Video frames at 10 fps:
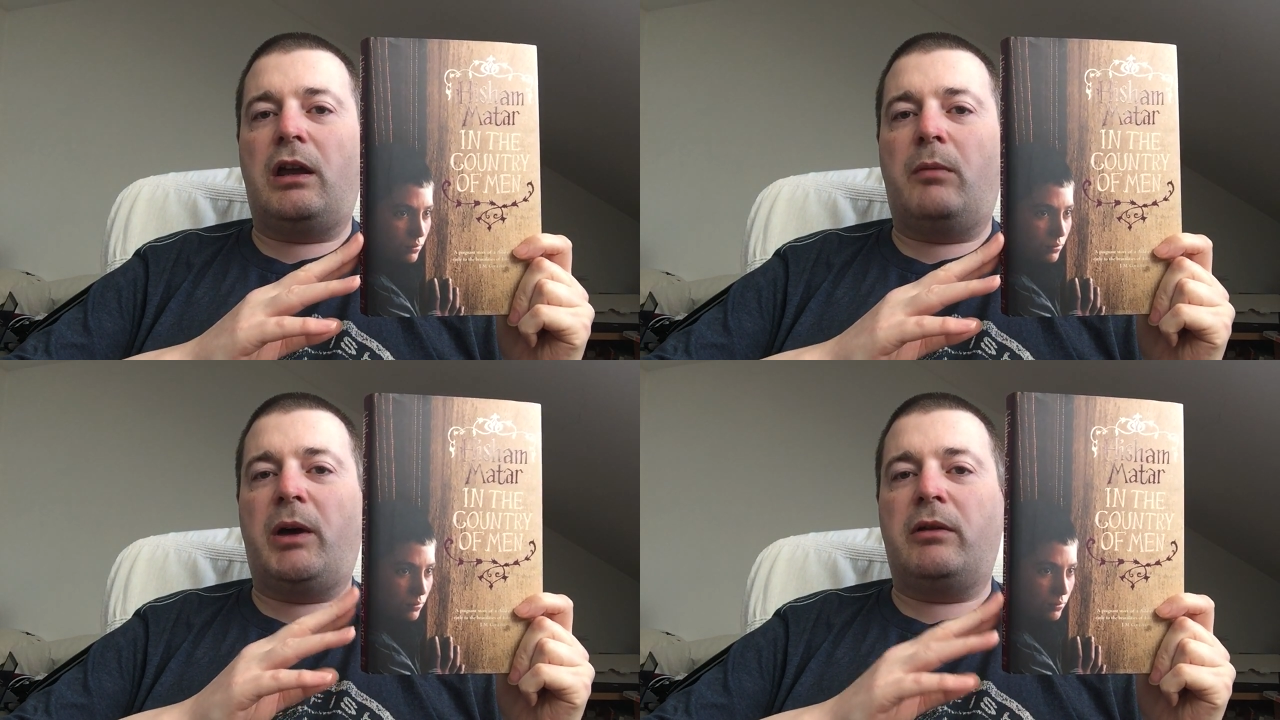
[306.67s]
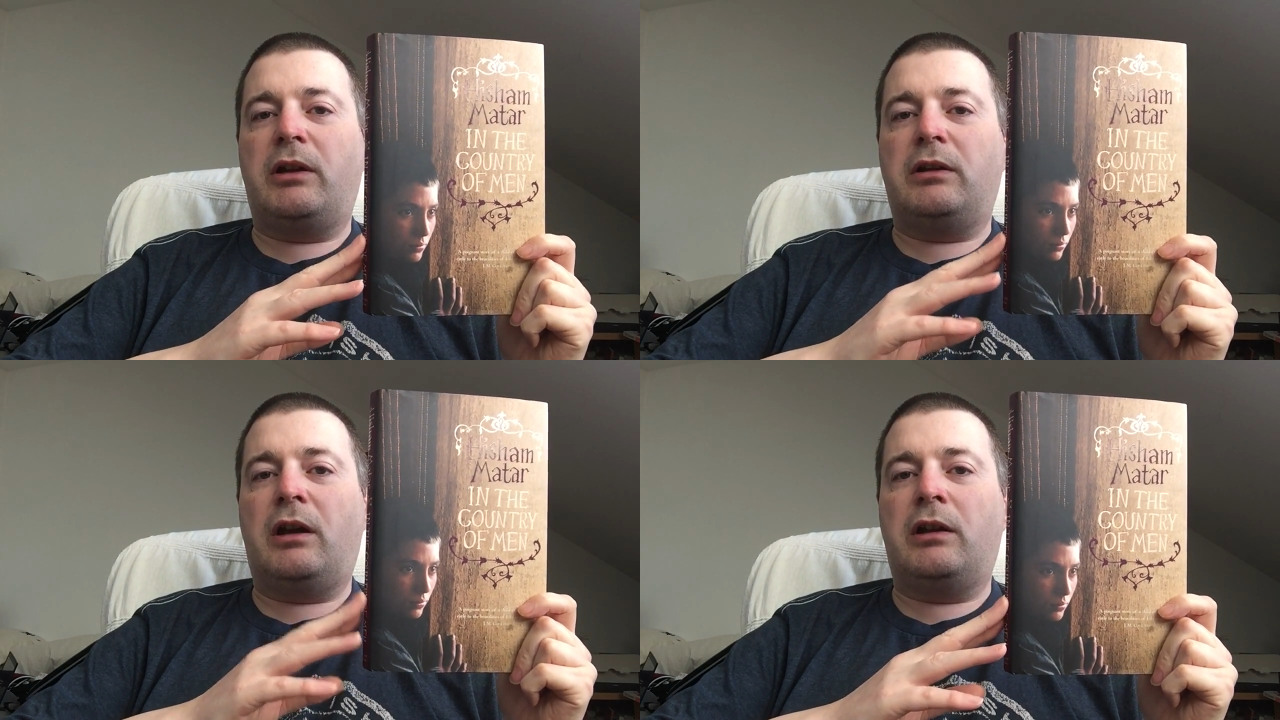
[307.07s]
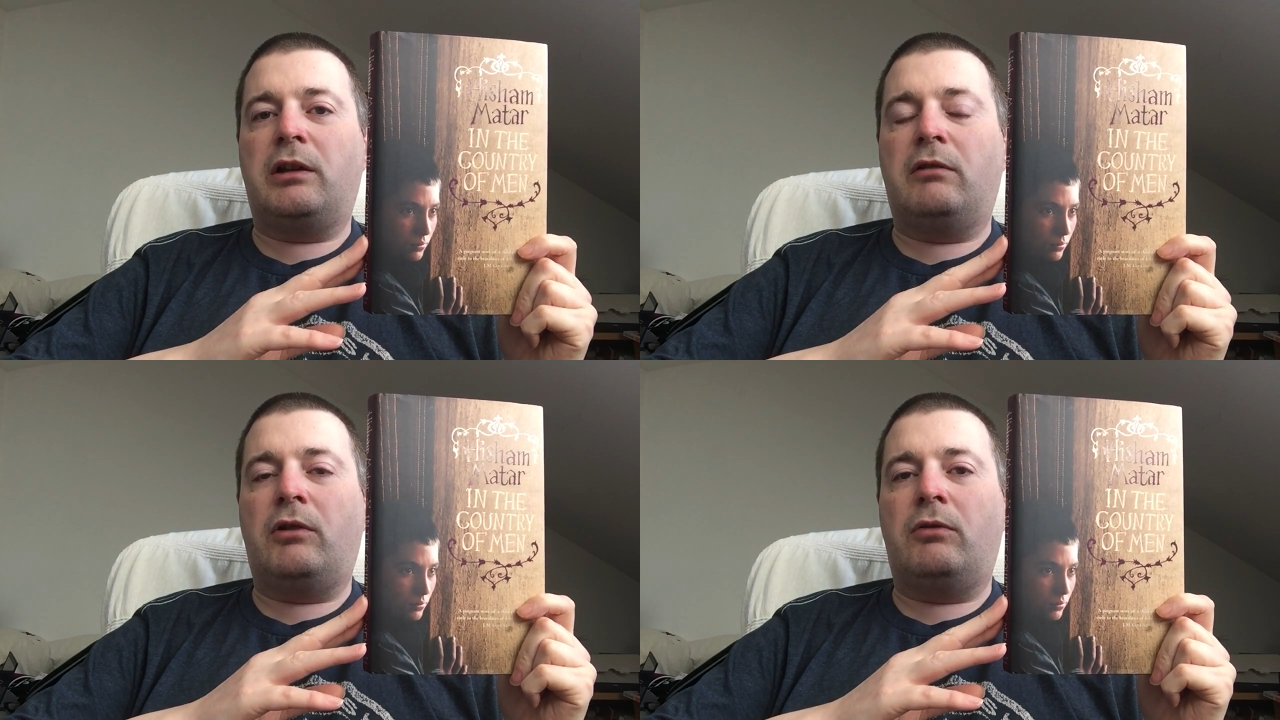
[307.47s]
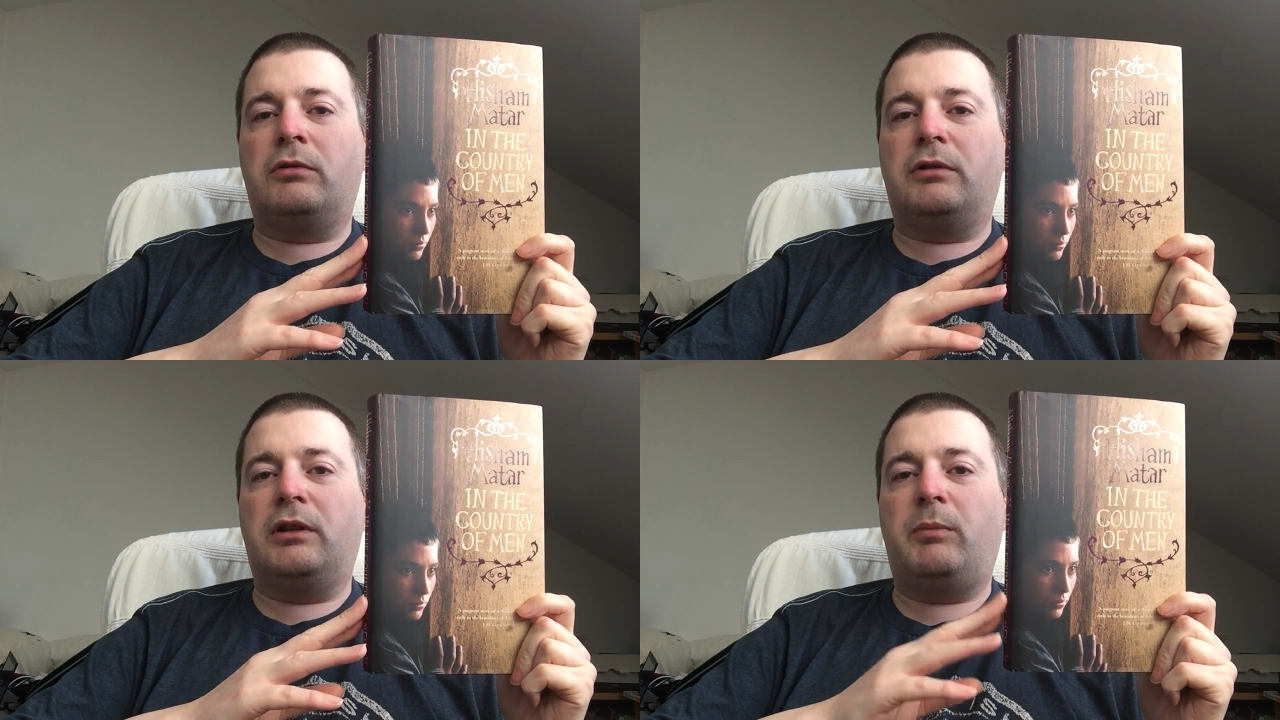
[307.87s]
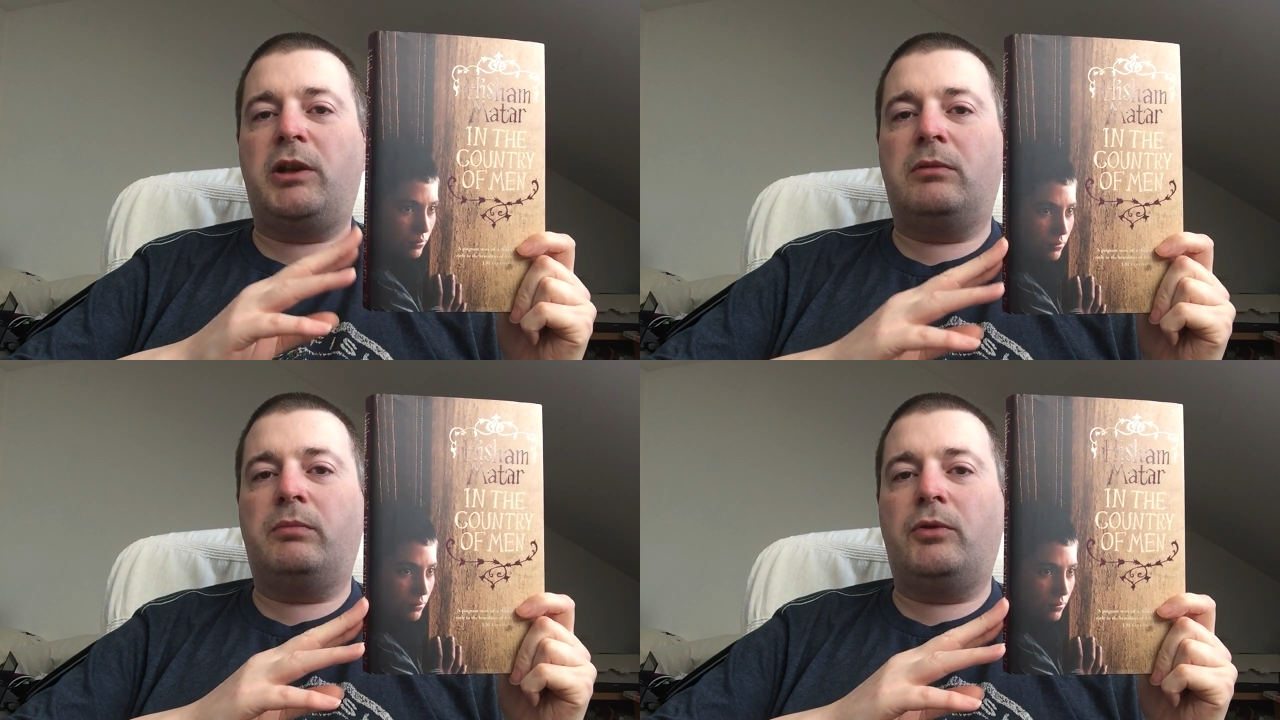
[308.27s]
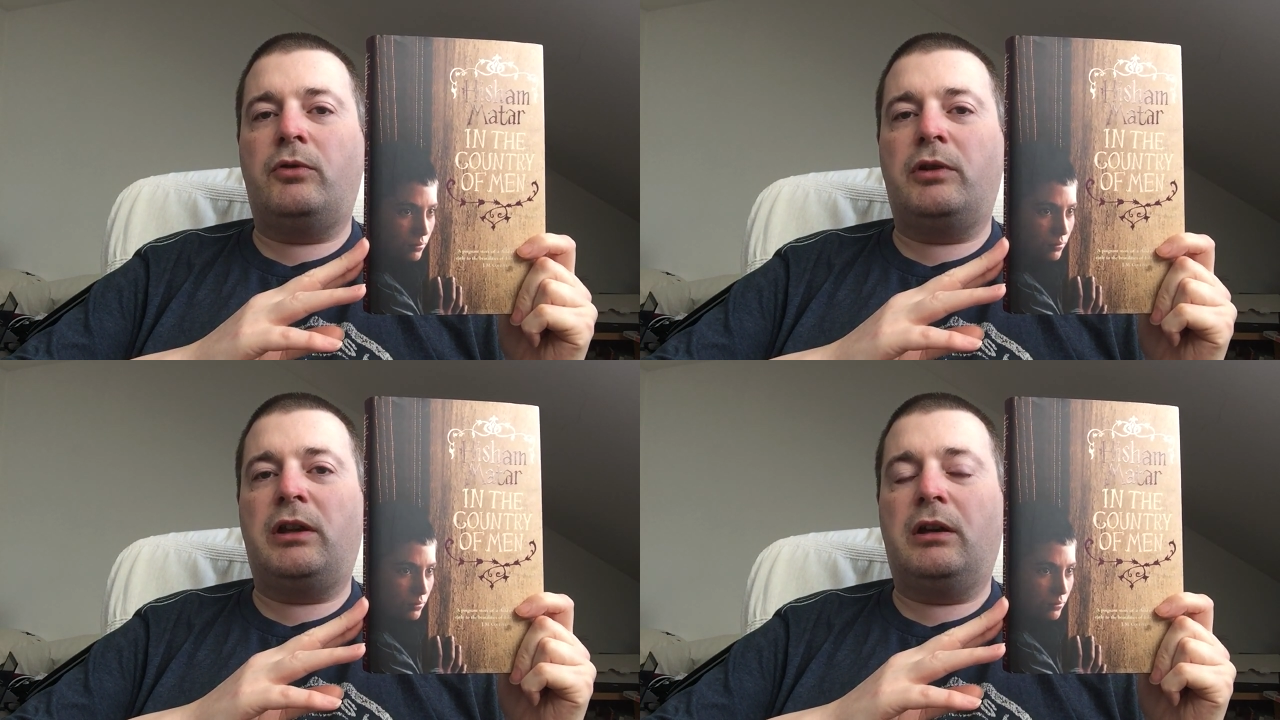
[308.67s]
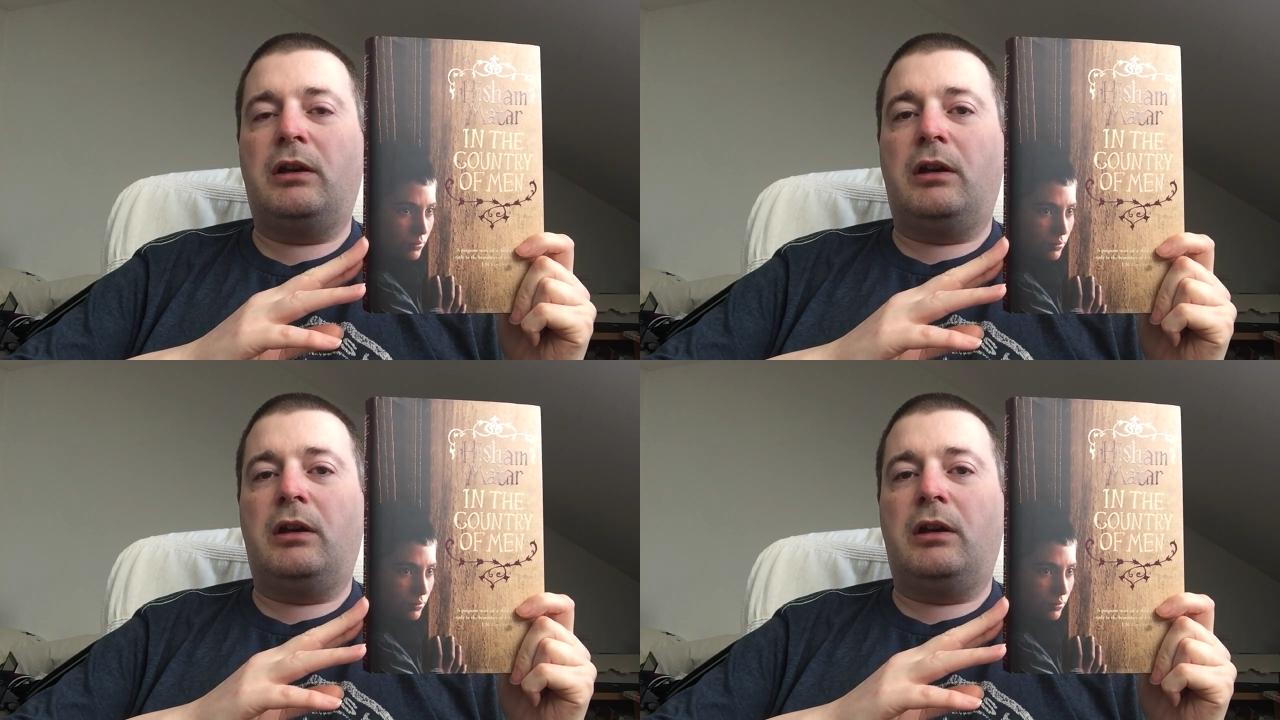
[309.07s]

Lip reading: about a 9-year-old Libyan boy